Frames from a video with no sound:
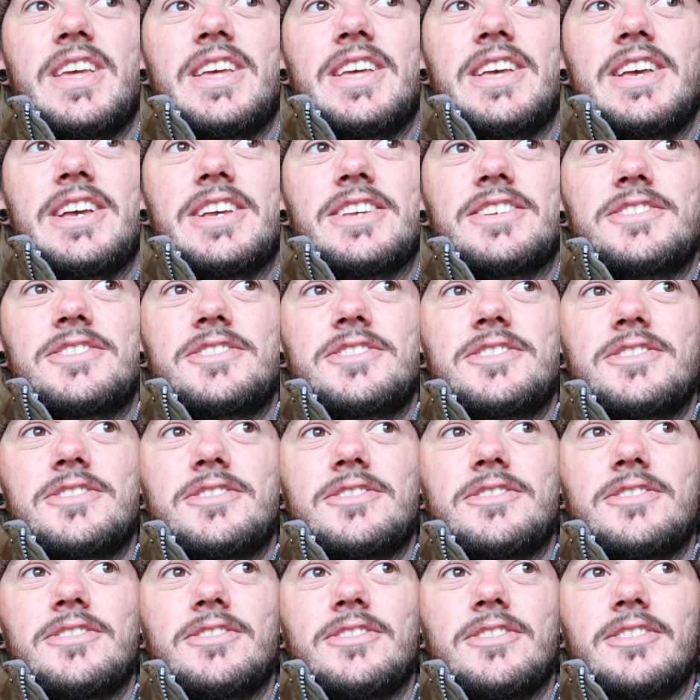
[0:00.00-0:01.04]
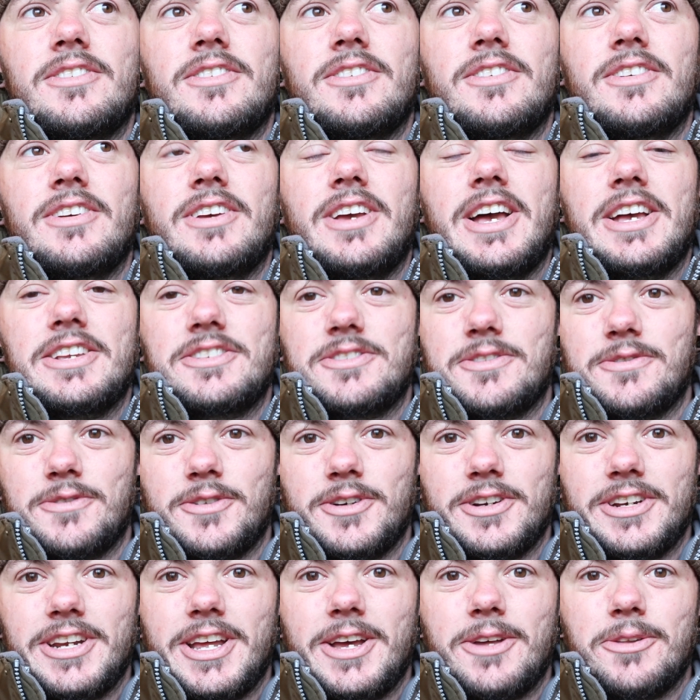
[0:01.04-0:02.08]
that's, as of
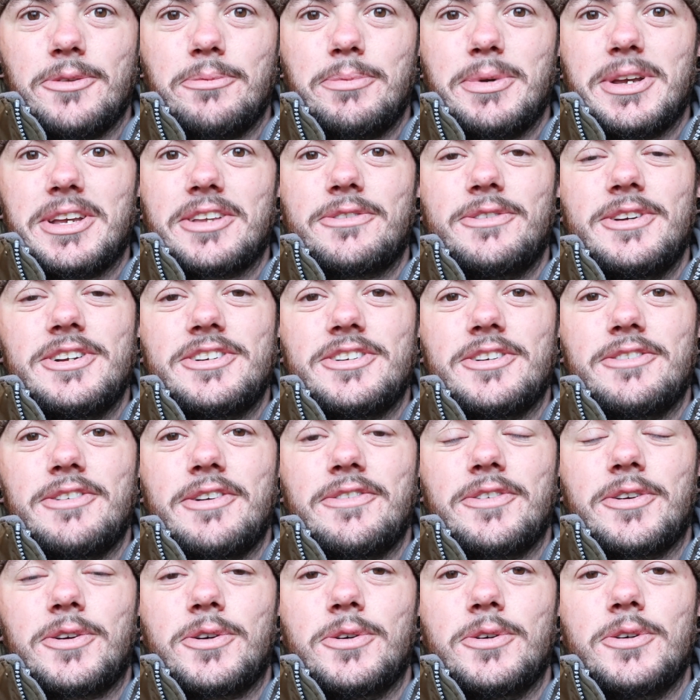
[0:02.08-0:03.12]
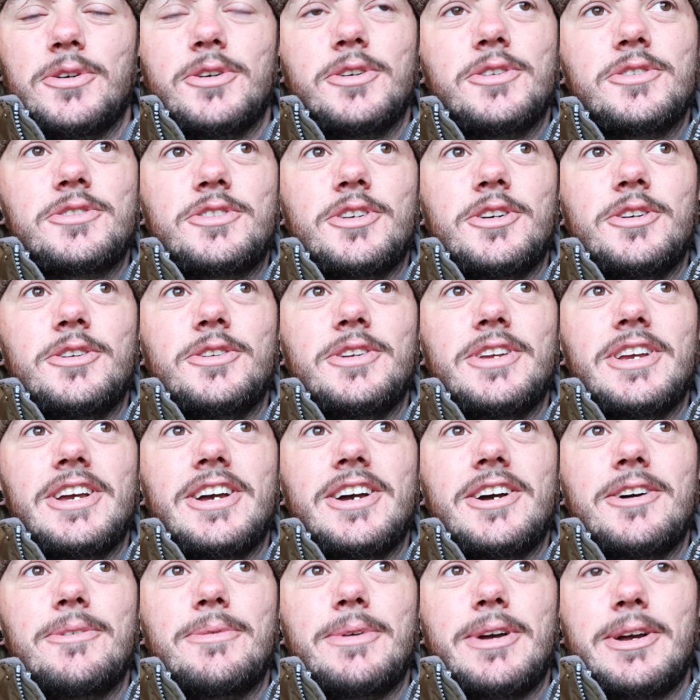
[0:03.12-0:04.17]
right now, the biggest fish I've ever caught. So yeah,
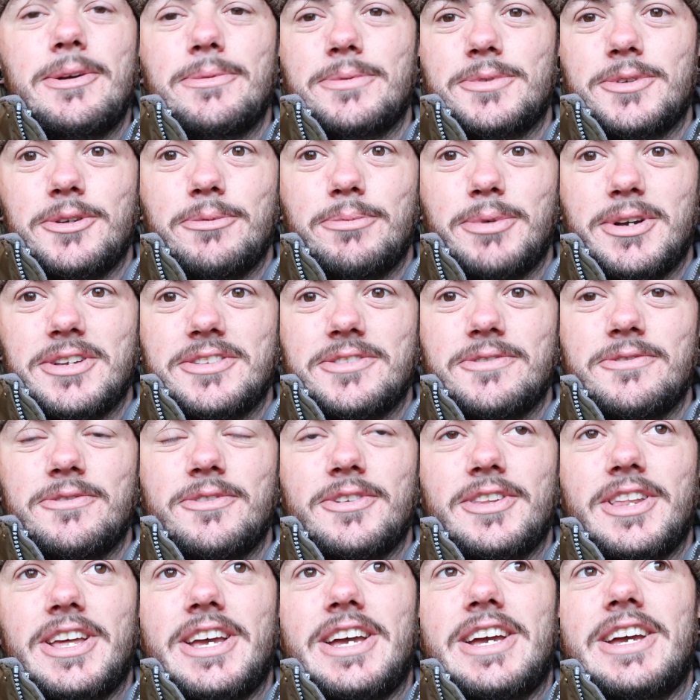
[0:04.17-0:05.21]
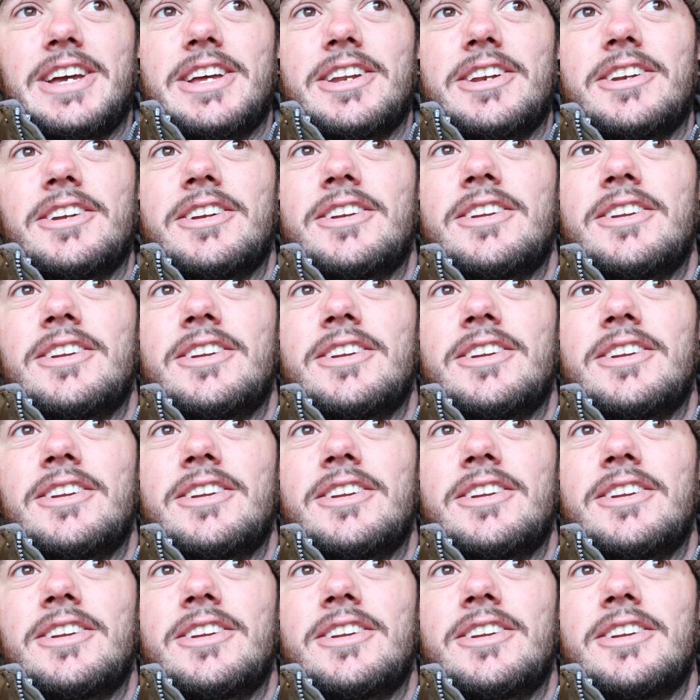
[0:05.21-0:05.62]
I'm absolutely buzzing for that, and